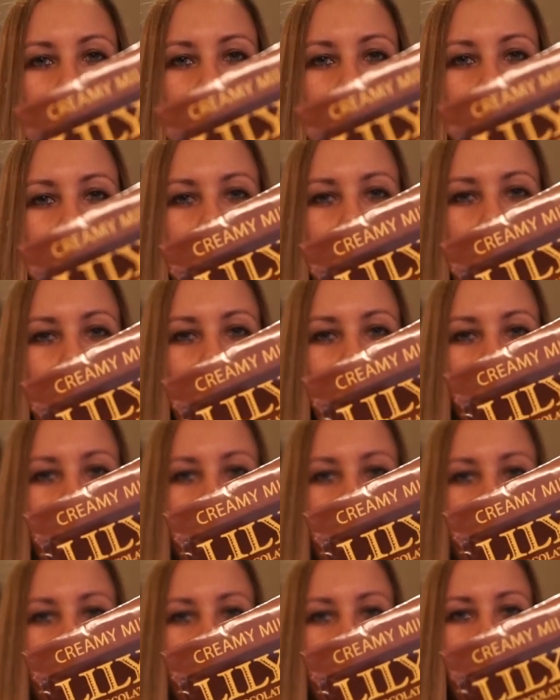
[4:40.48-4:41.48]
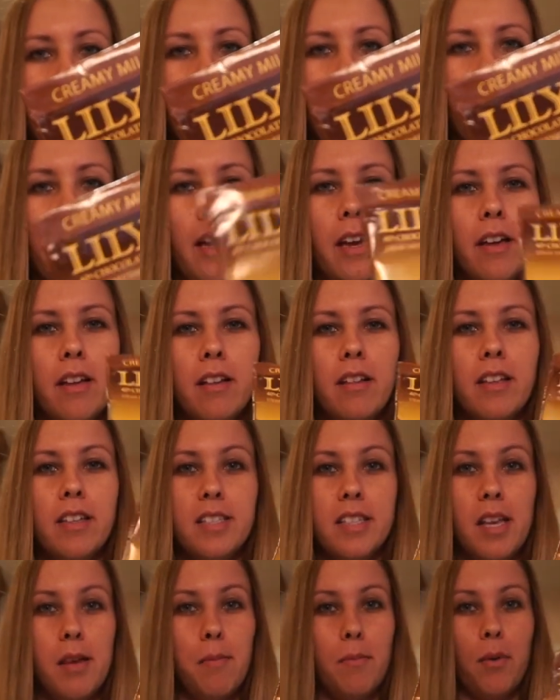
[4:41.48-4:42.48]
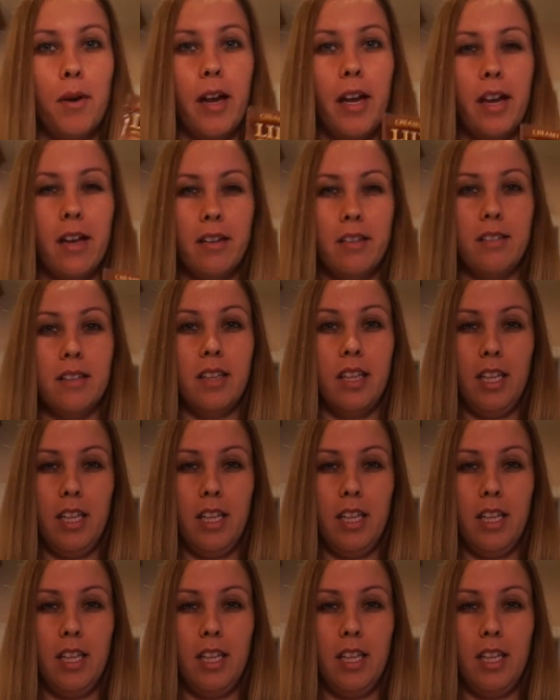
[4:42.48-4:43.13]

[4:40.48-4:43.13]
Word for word: that's sugar-free by the same brand,